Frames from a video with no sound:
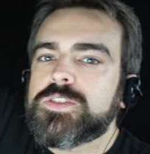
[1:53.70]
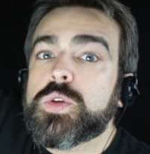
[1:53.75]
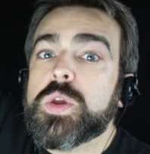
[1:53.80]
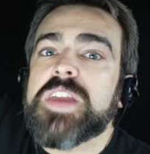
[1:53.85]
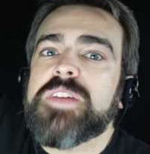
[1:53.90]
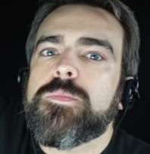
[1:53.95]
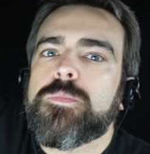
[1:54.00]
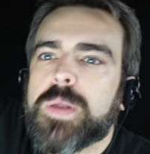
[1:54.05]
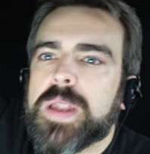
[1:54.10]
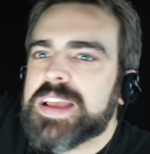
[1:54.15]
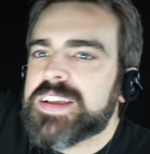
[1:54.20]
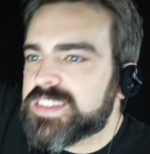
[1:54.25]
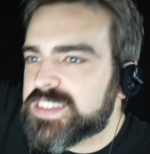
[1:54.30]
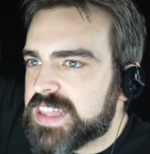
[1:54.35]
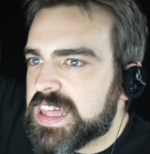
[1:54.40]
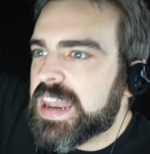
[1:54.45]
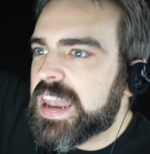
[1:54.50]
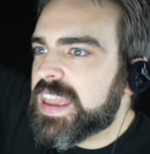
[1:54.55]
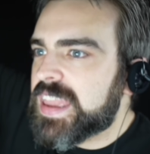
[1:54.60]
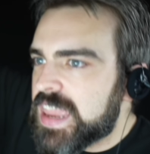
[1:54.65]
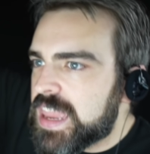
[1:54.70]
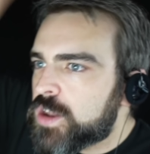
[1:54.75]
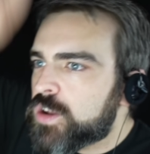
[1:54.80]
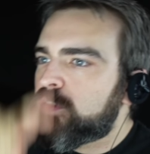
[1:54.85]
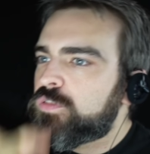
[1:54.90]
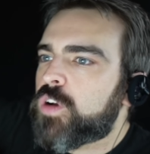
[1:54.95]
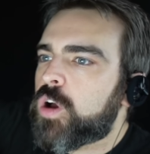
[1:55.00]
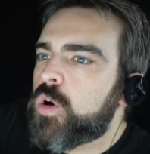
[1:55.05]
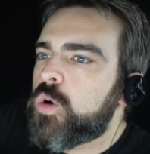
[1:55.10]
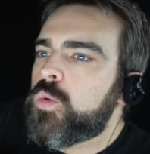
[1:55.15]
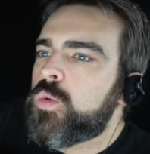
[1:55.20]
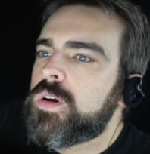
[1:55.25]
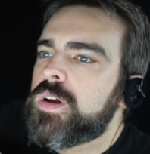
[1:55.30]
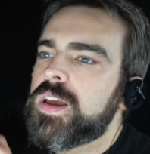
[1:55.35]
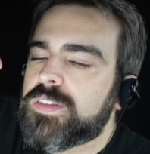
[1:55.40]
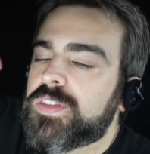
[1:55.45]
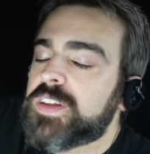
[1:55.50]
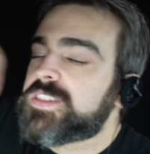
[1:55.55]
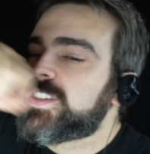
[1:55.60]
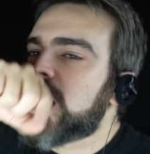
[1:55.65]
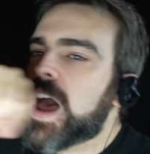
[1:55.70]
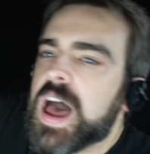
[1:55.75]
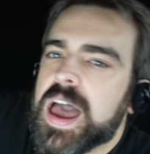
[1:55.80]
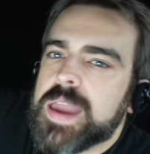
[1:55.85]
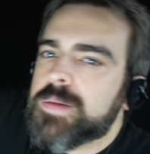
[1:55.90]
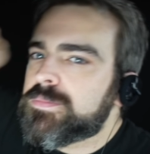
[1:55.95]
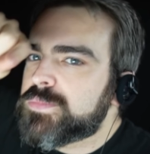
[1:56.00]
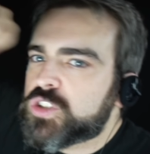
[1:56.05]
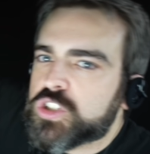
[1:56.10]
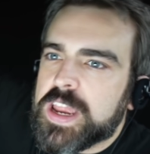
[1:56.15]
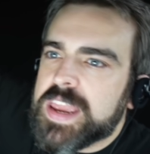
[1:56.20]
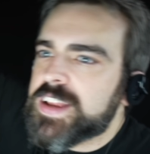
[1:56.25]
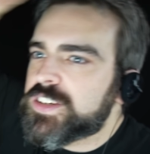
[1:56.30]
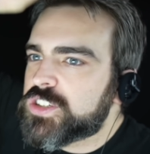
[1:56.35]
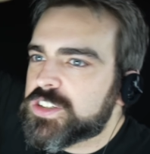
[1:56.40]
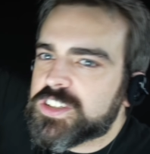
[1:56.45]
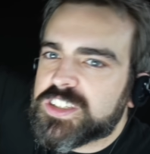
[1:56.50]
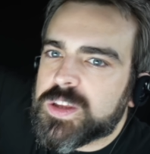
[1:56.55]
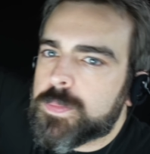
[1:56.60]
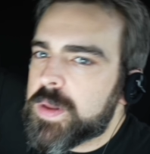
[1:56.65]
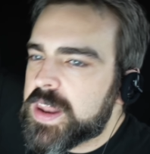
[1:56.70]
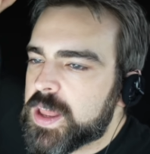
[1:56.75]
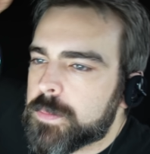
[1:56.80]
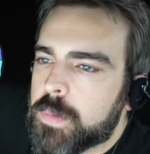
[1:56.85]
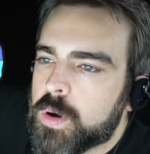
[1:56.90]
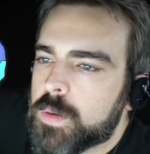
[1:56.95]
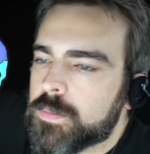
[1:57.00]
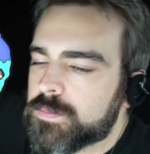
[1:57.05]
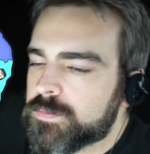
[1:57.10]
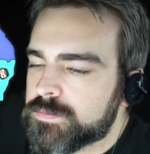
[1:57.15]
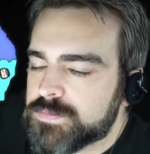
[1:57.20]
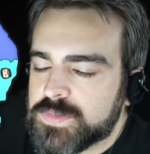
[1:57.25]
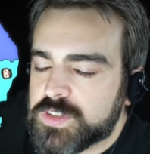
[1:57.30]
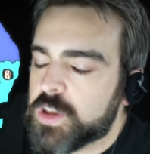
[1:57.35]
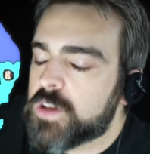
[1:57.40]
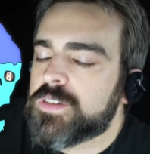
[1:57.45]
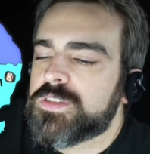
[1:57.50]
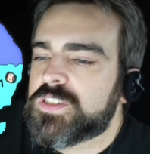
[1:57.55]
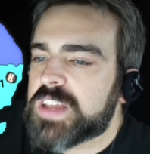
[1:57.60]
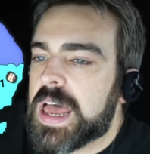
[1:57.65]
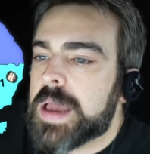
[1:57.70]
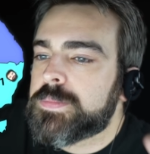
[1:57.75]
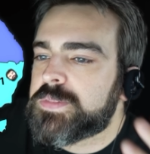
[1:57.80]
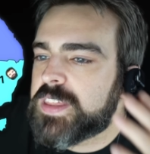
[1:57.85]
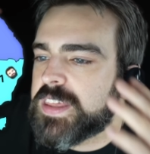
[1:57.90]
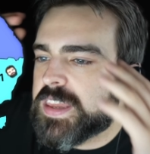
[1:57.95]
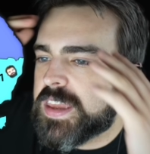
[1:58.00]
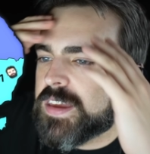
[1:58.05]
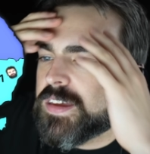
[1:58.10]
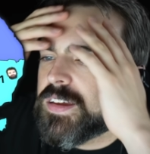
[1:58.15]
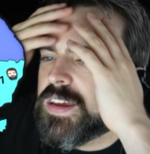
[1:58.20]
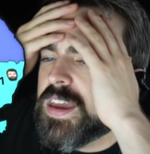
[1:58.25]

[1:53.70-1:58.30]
So even places that are like in a row, the time changes depending upon certain times of the year.